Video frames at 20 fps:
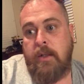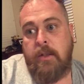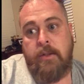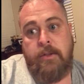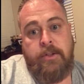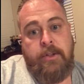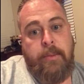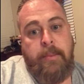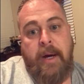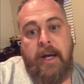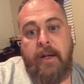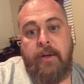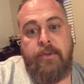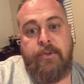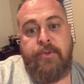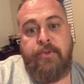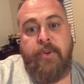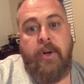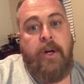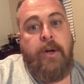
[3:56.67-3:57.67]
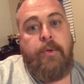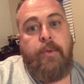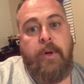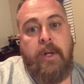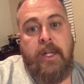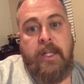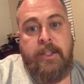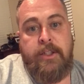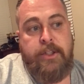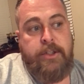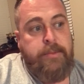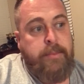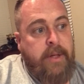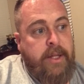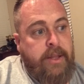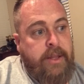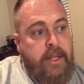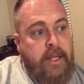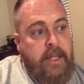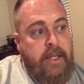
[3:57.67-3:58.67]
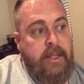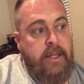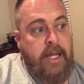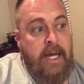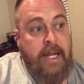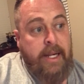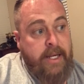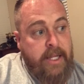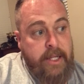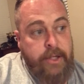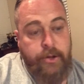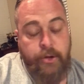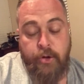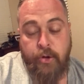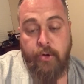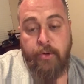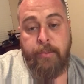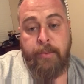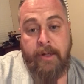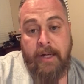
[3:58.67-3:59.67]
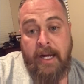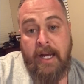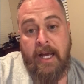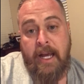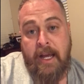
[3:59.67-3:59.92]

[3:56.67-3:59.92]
somebody who's very religious may think that I need to do, but I